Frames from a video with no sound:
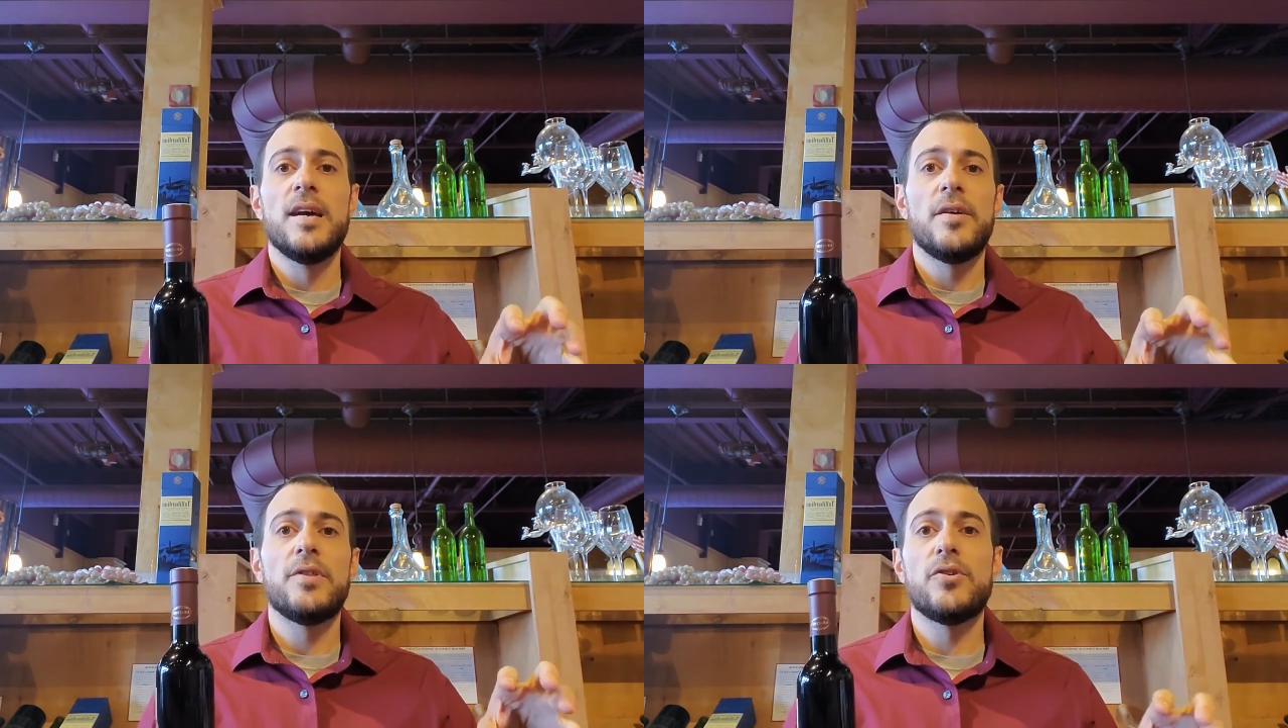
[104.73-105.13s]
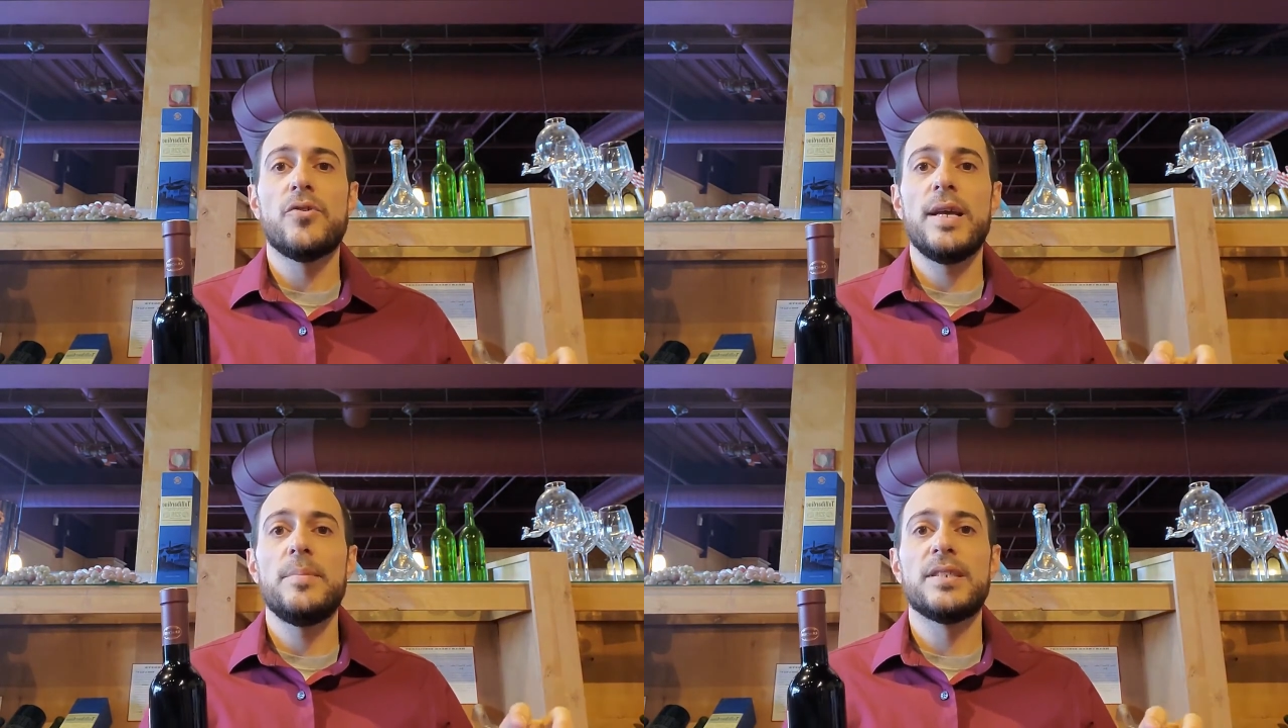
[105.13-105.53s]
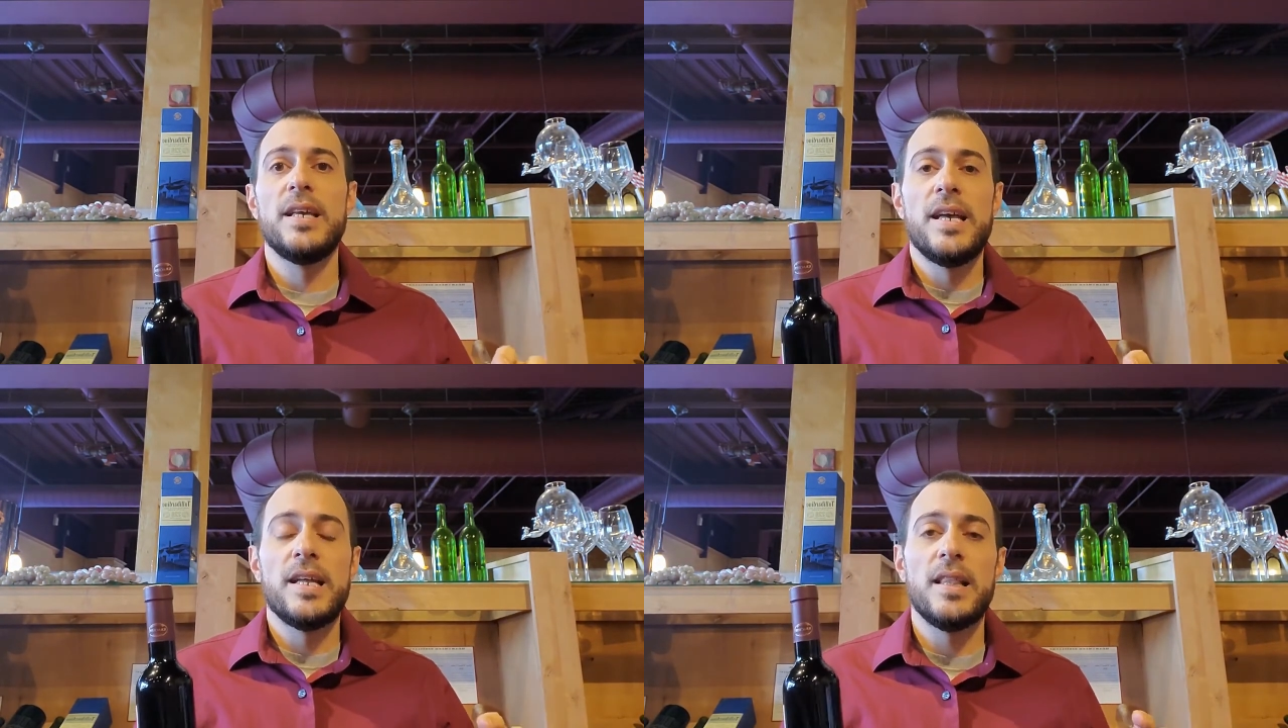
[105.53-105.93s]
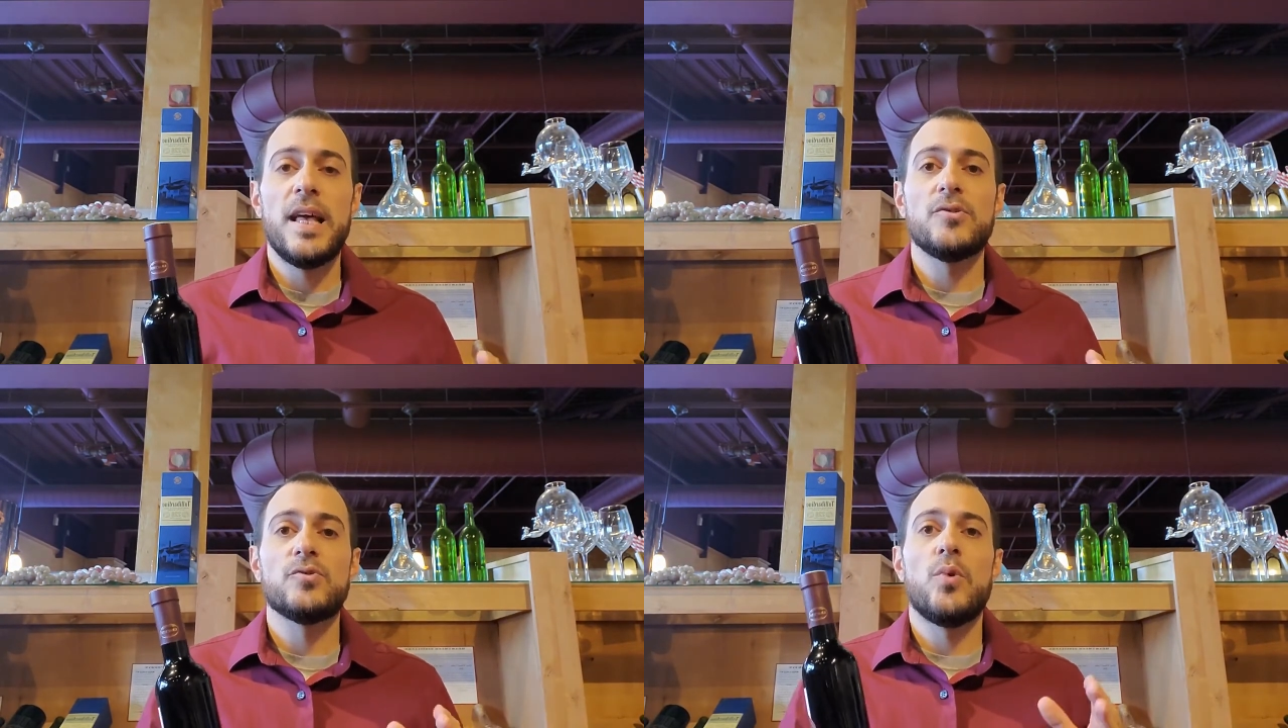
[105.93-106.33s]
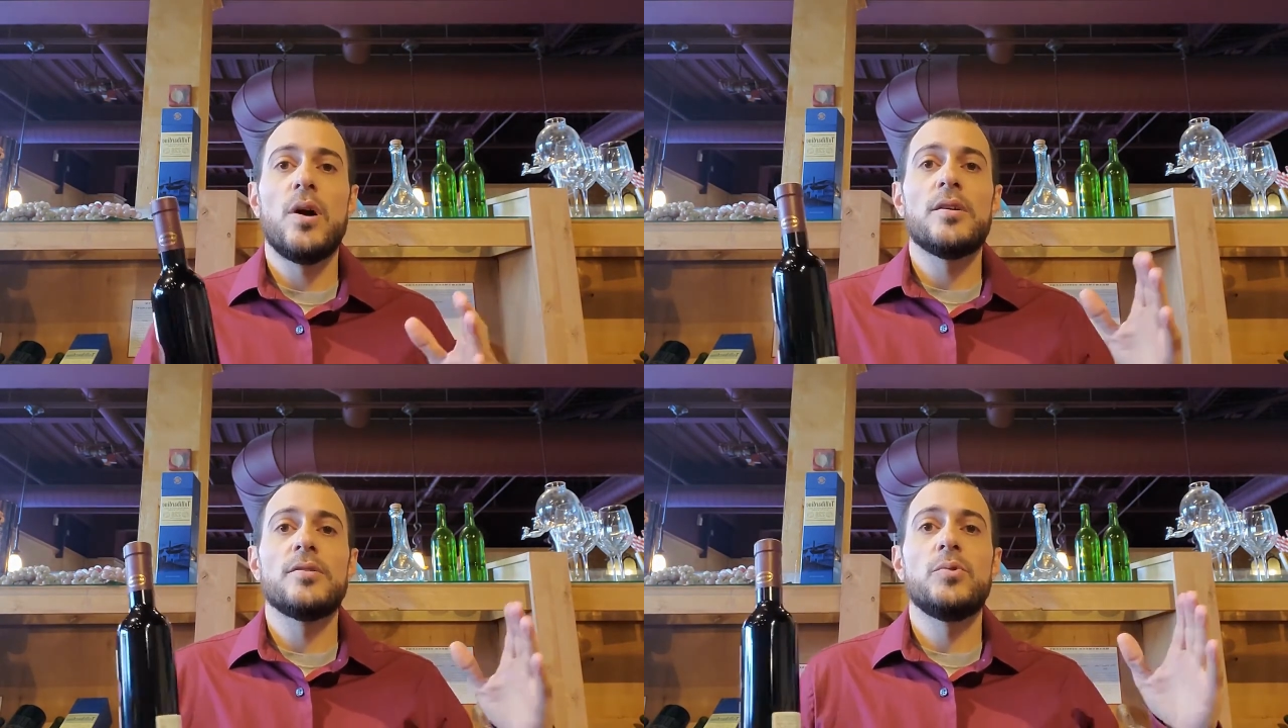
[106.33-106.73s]
of the grapes and allows
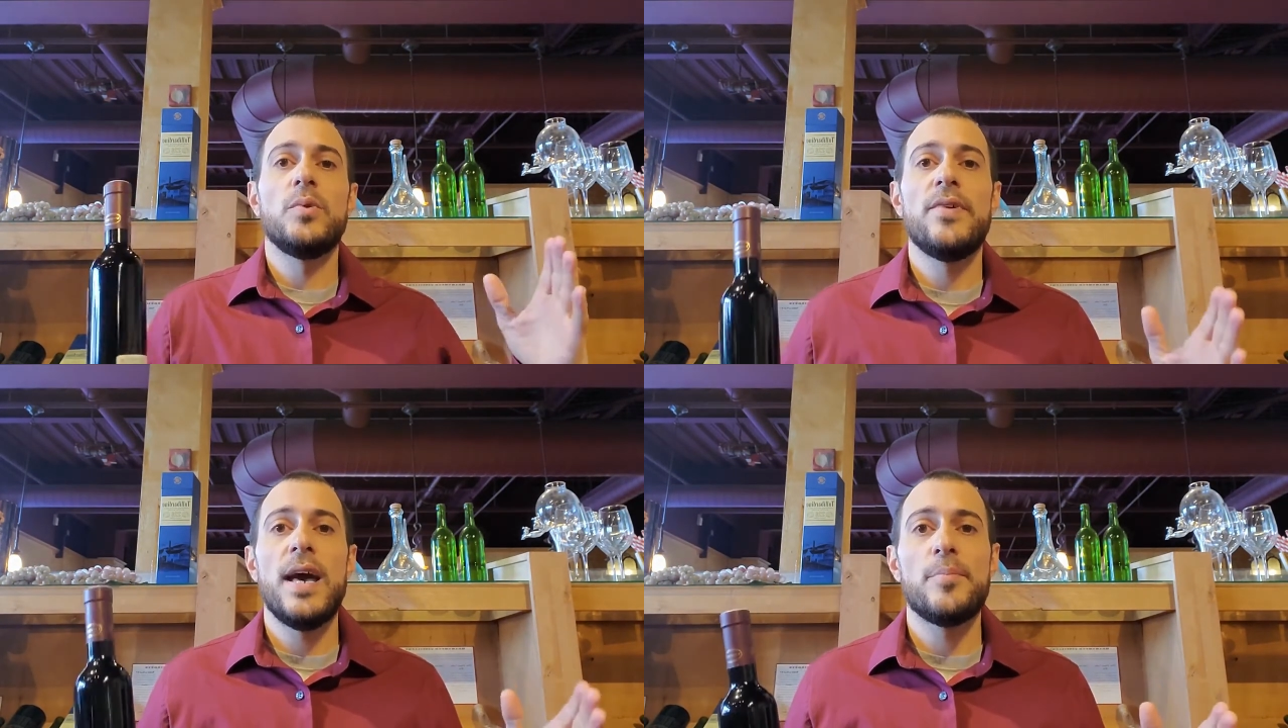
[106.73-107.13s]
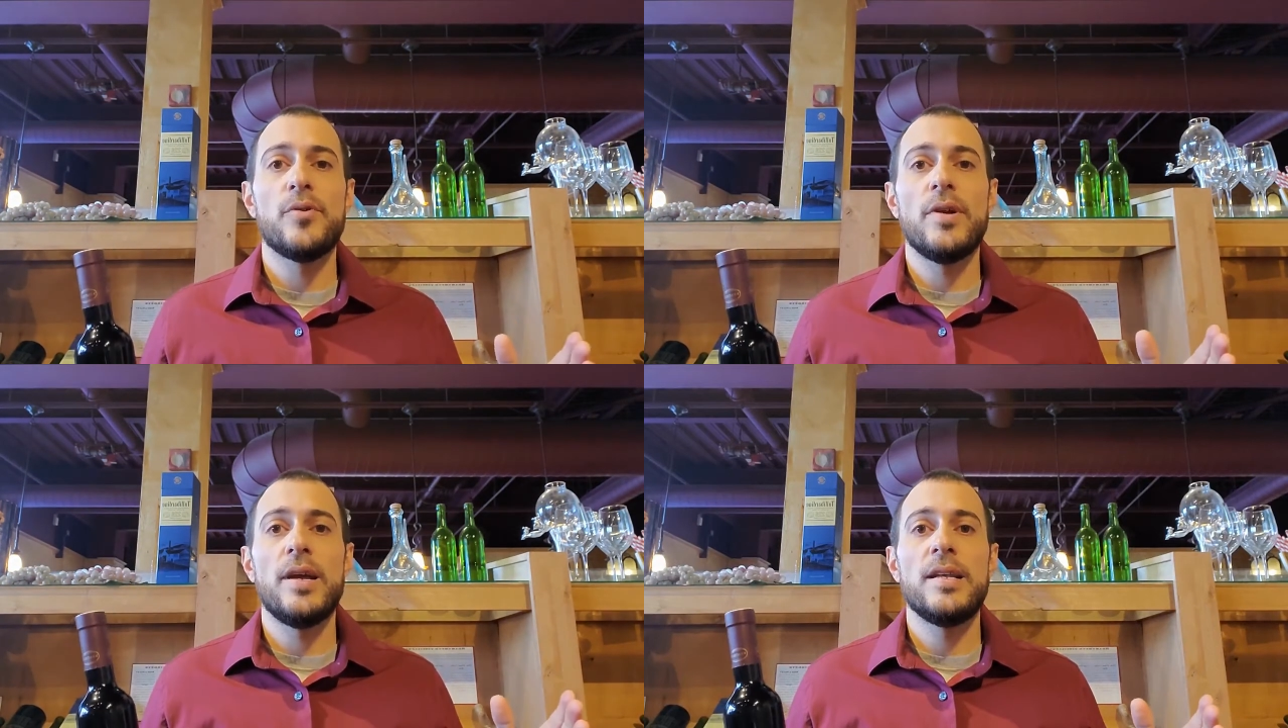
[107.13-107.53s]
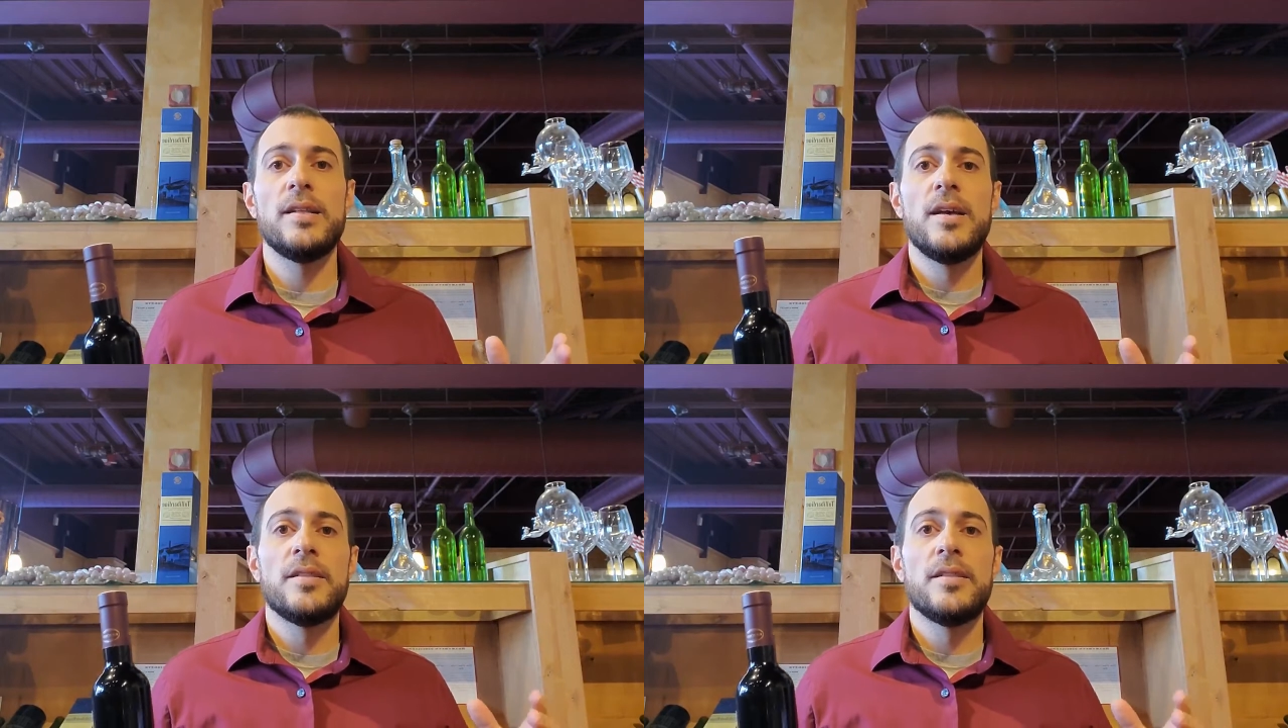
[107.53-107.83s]
water to evaporate,